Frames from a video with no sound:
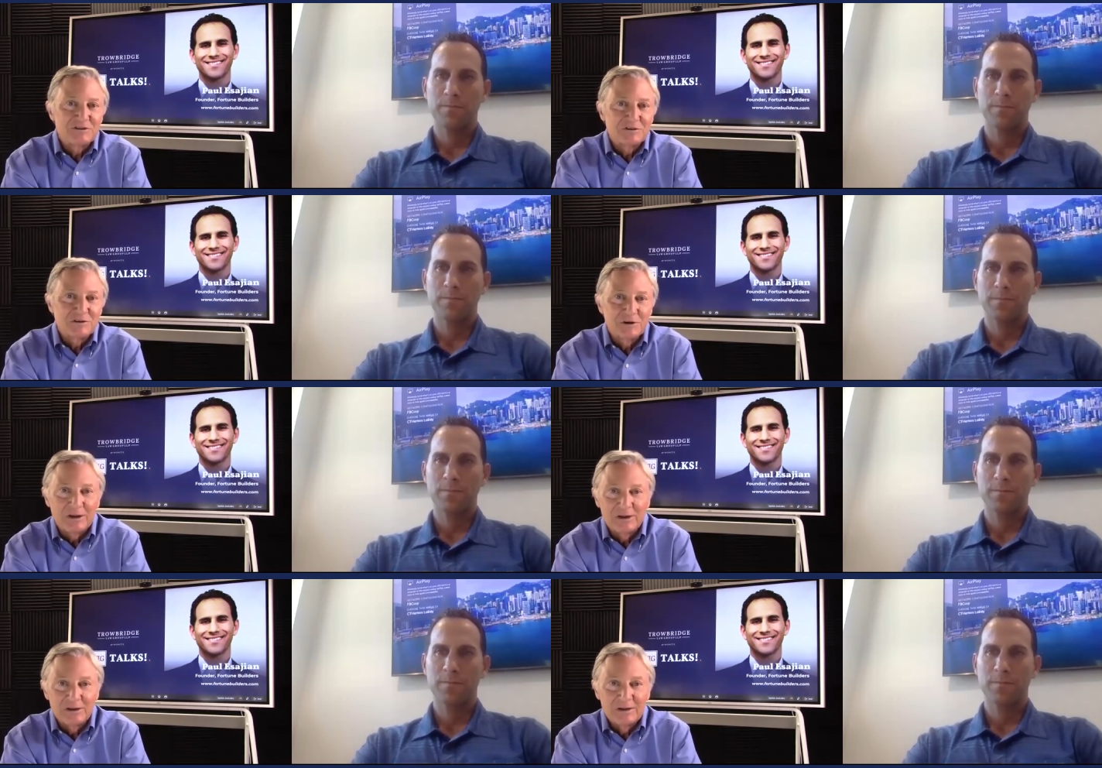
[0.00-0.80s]

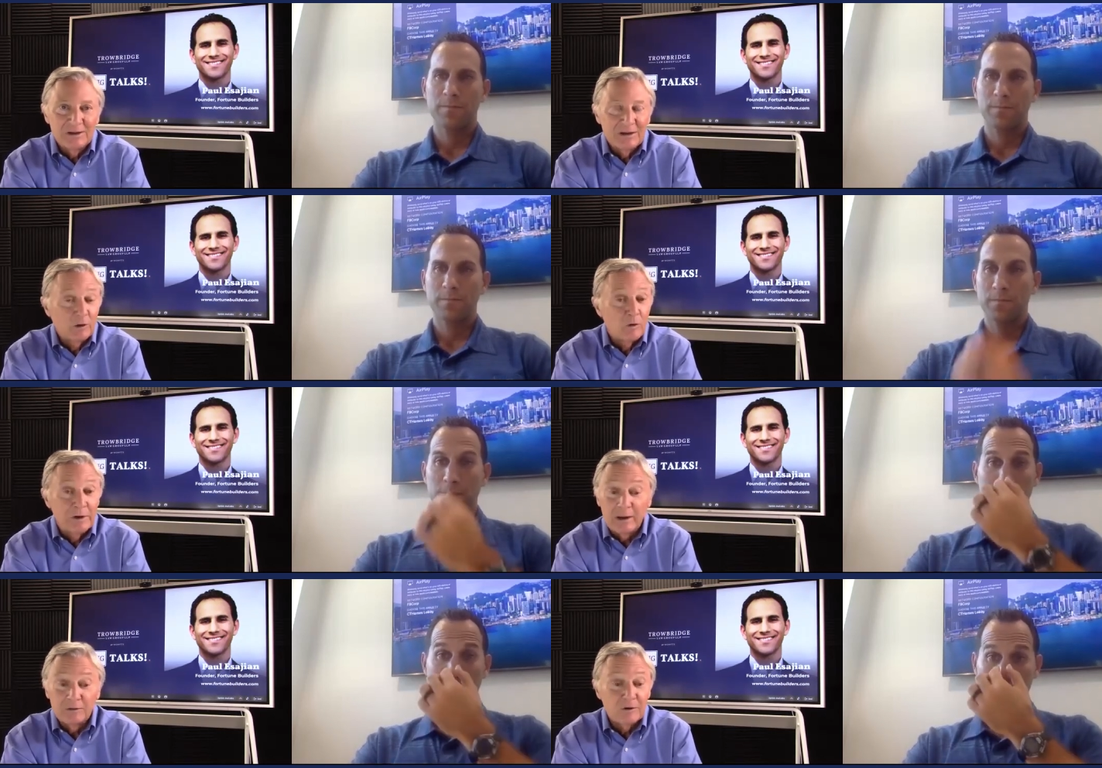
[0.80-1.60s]
Speaker 1: attorney? Uh,
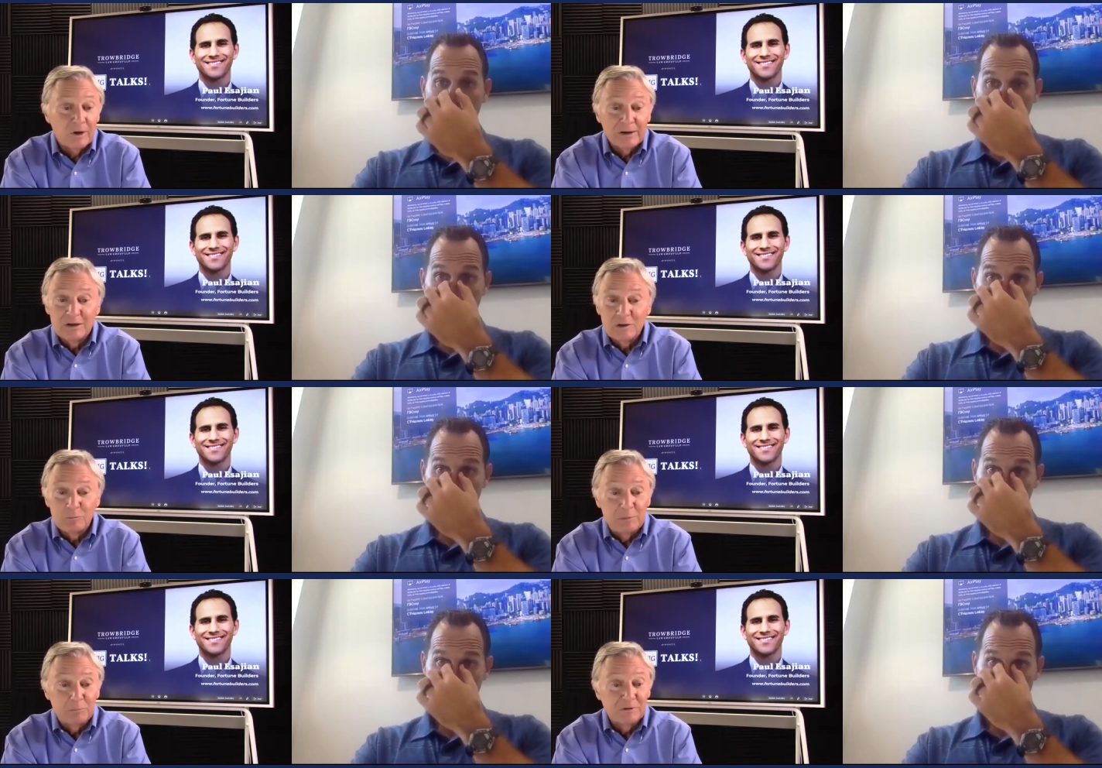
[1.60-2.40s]
going out and talking to
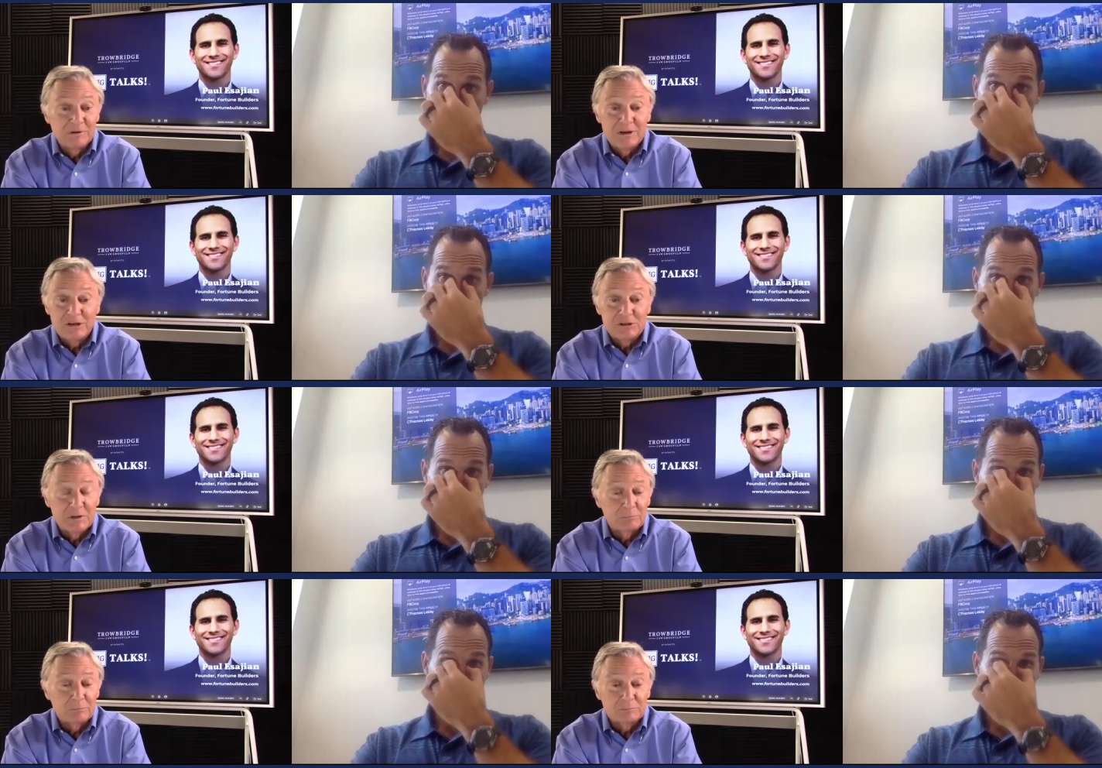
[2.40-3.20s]
people and teaching
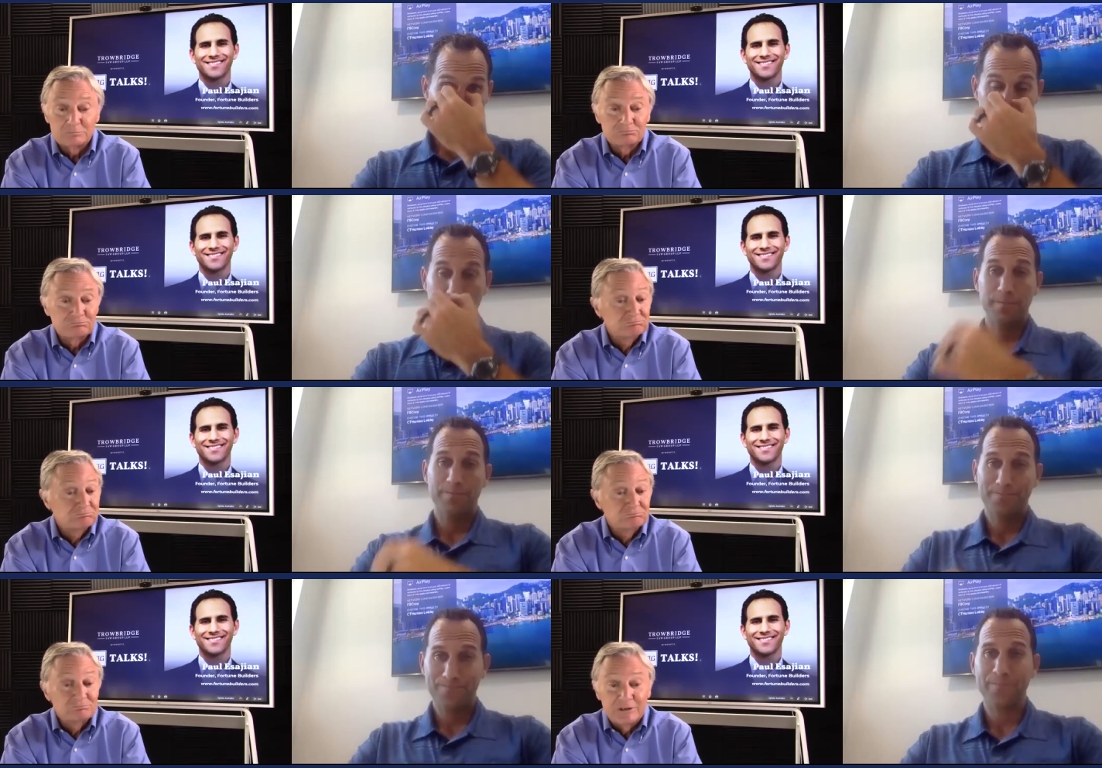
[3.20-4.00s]
them.
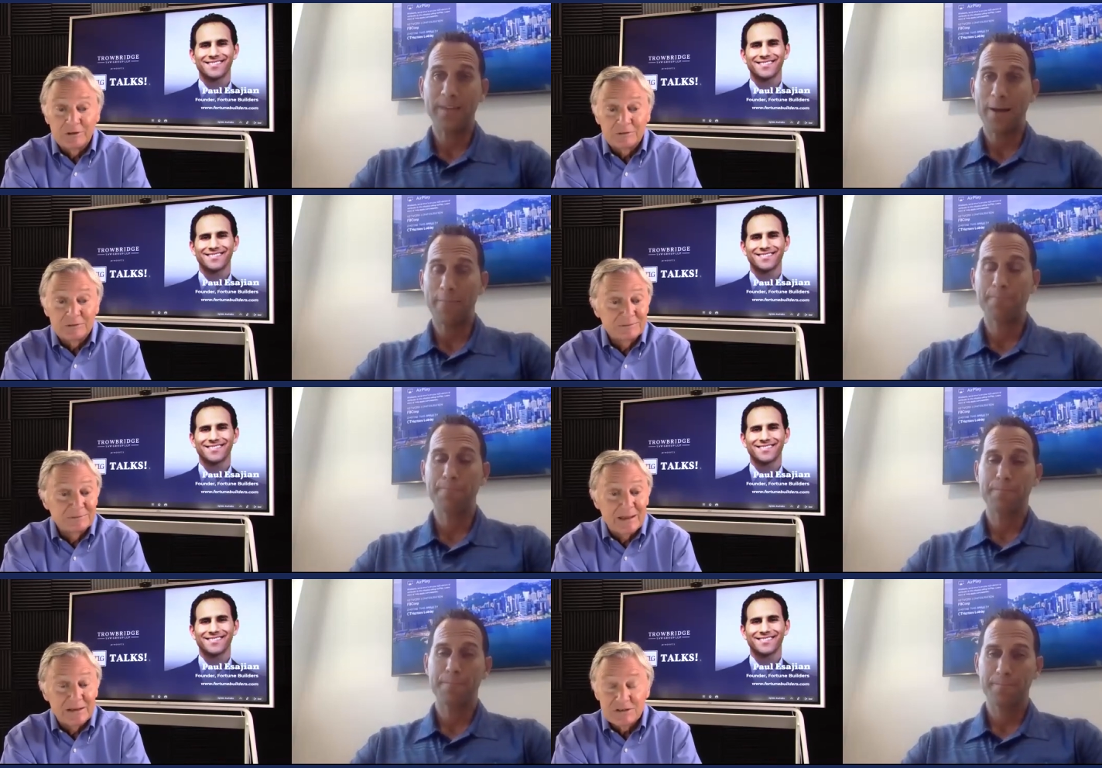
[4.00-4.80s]
You know,
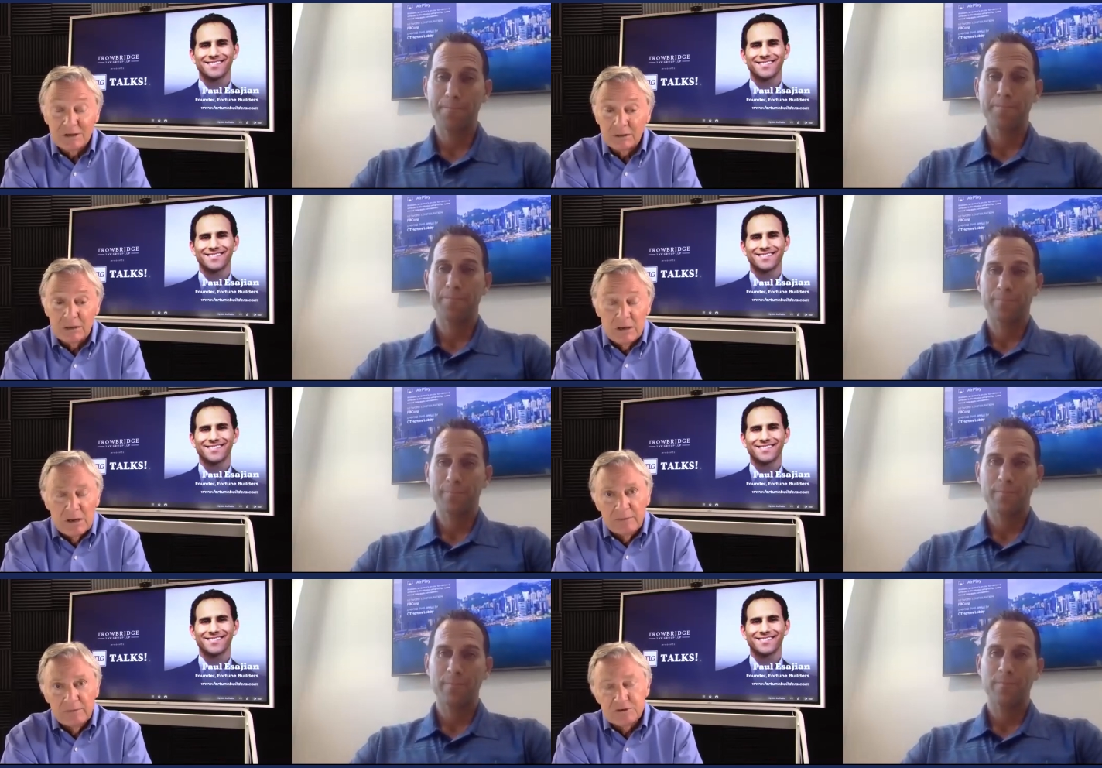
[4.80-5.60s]
that's it.
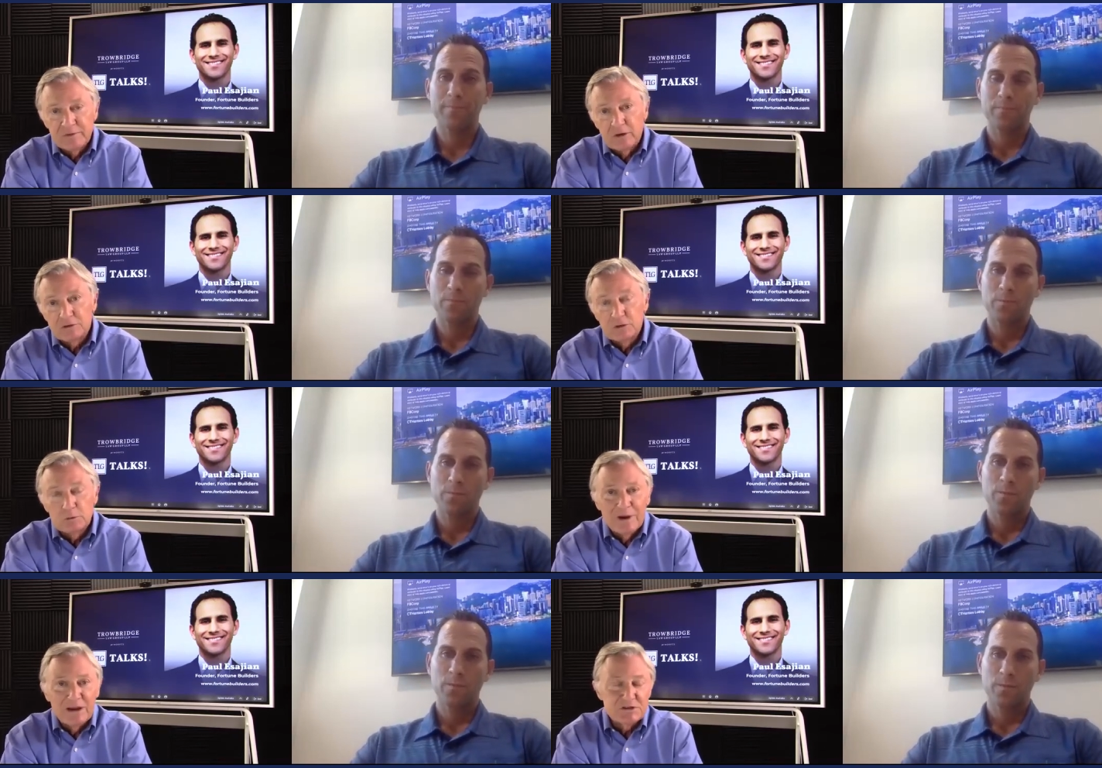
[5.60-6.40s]
And so there are two
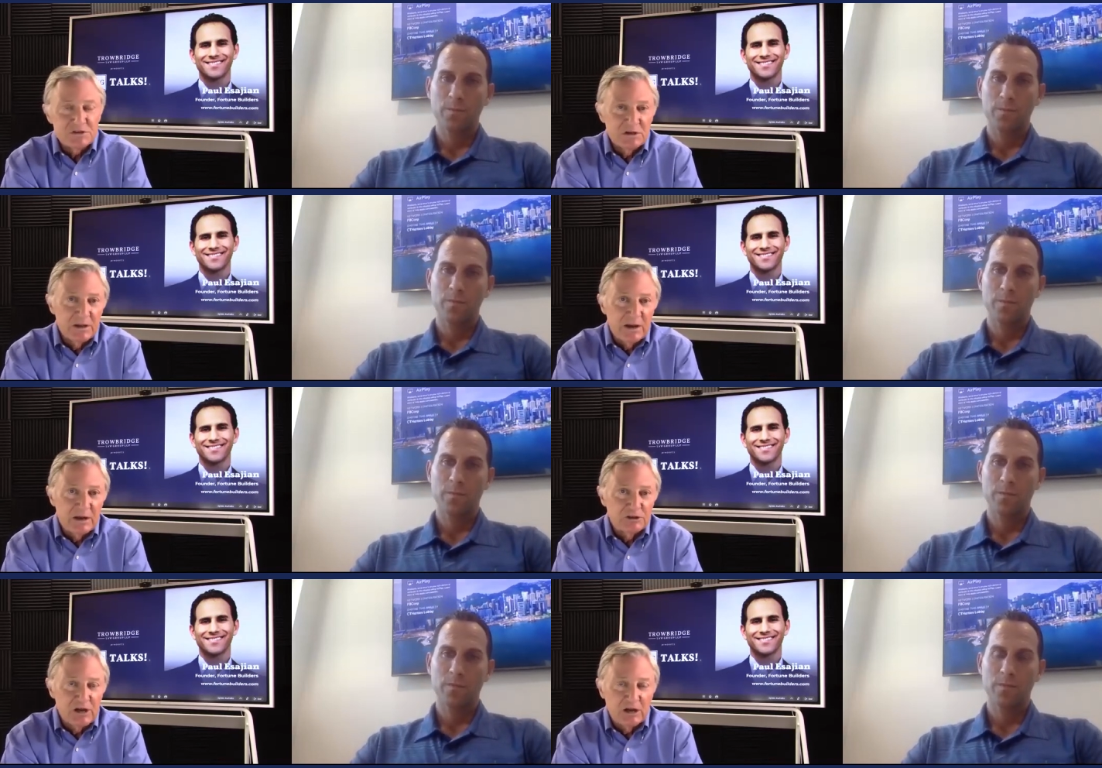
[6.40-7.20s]
ways to get
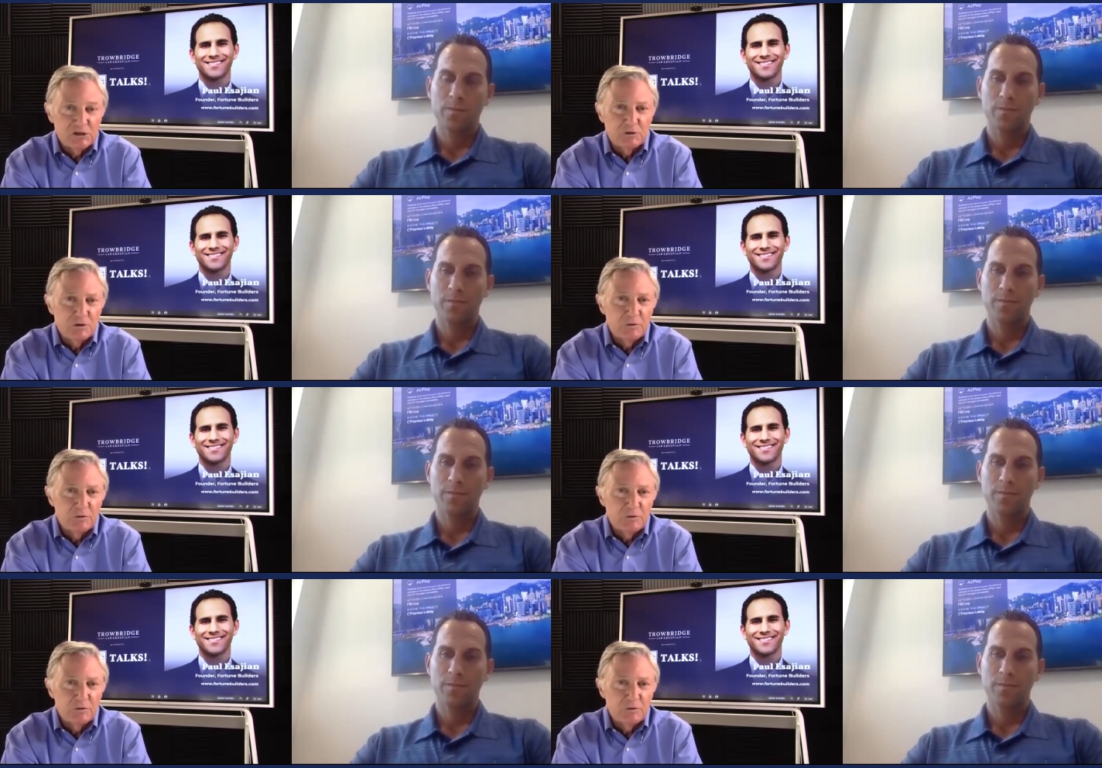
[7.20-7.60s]
education. Two